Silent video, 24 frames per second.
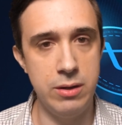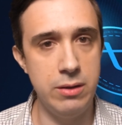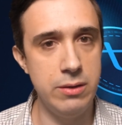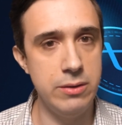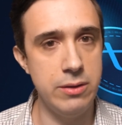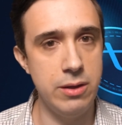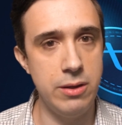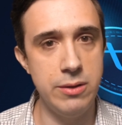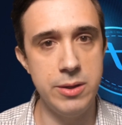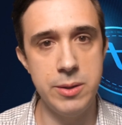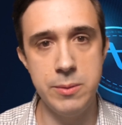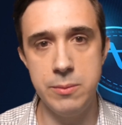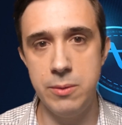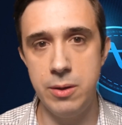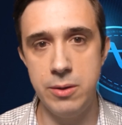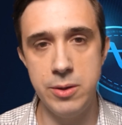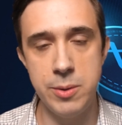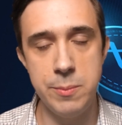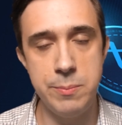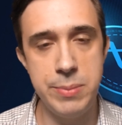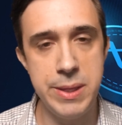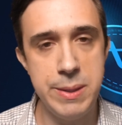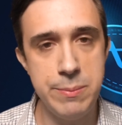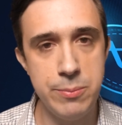All
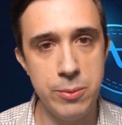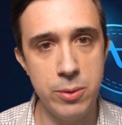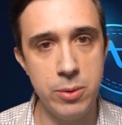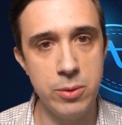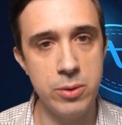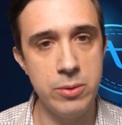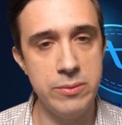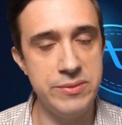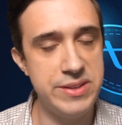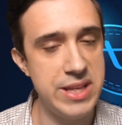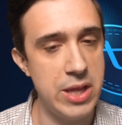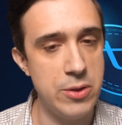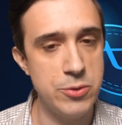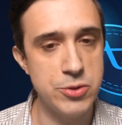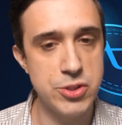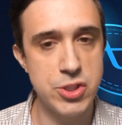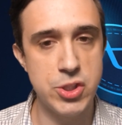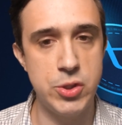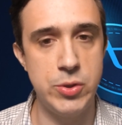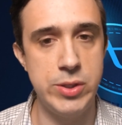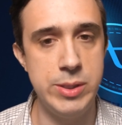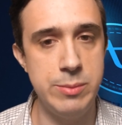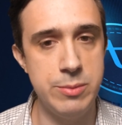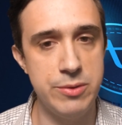the people
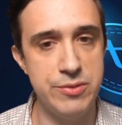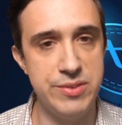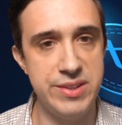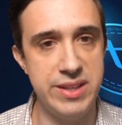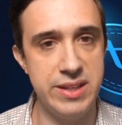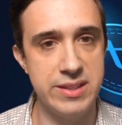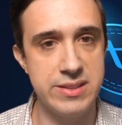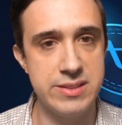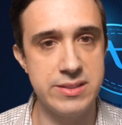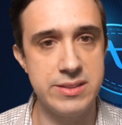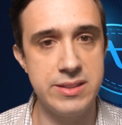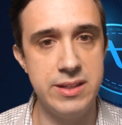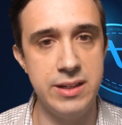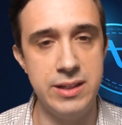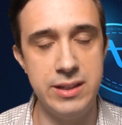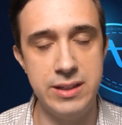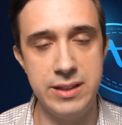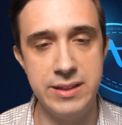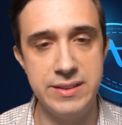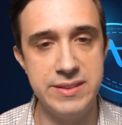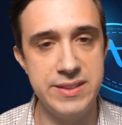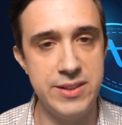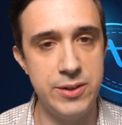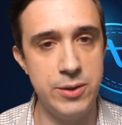downstream of that
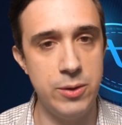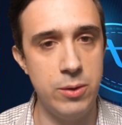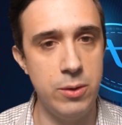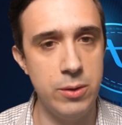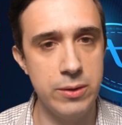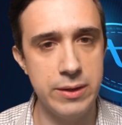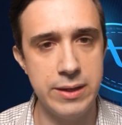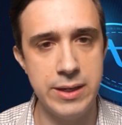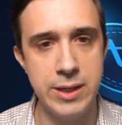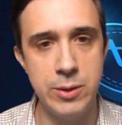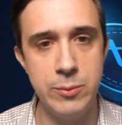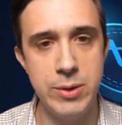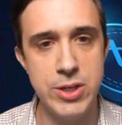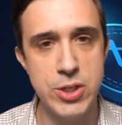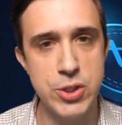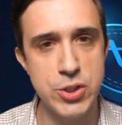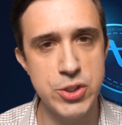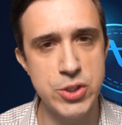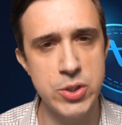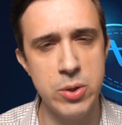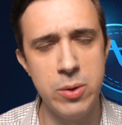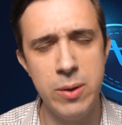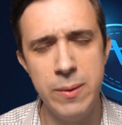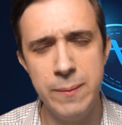guy, they're all getting richer.
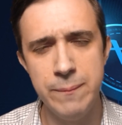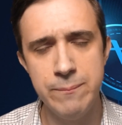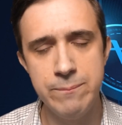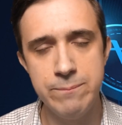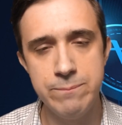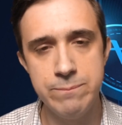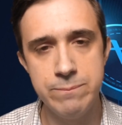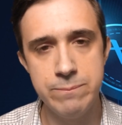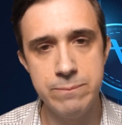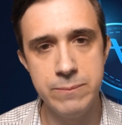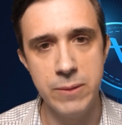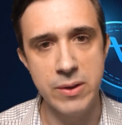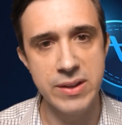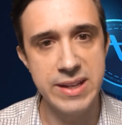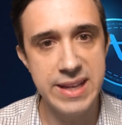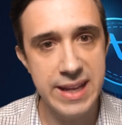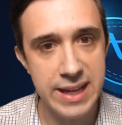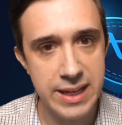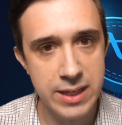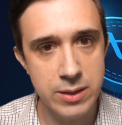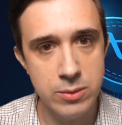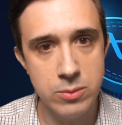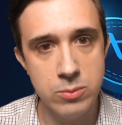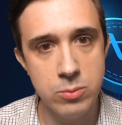So
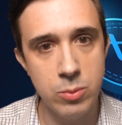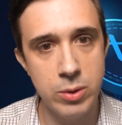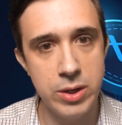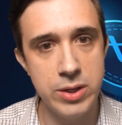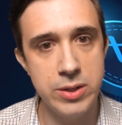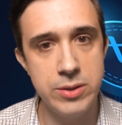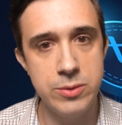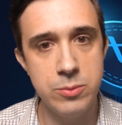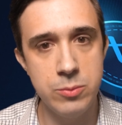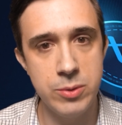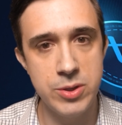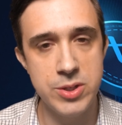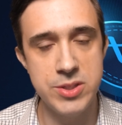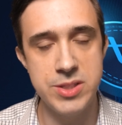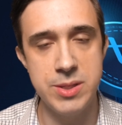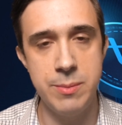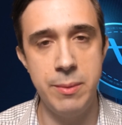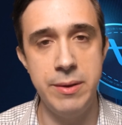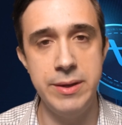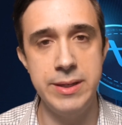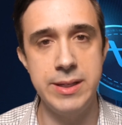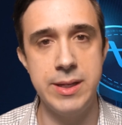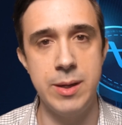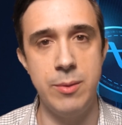again, where does the
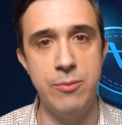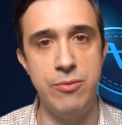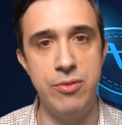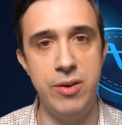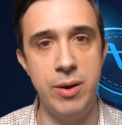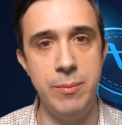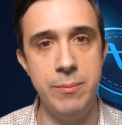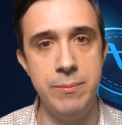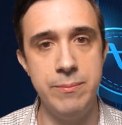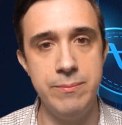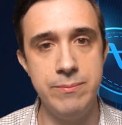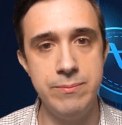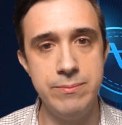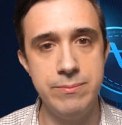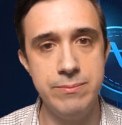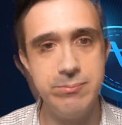money come from?